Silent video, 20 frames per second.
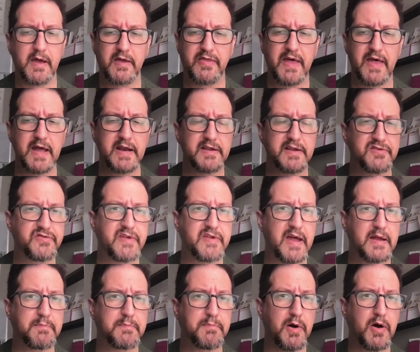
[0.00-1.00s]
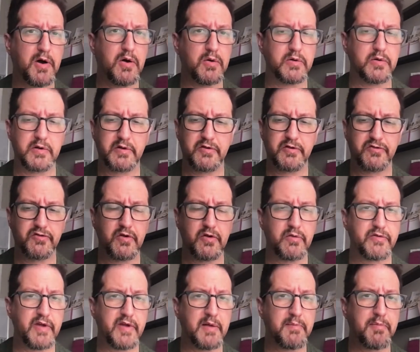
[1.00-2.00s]
That is dead bone. So,
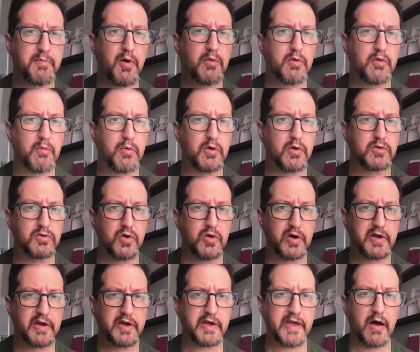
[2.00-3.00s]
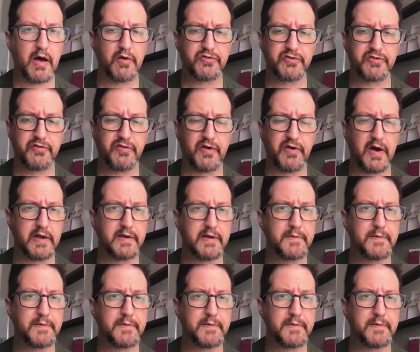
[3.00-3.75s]
dead bone will look calcified.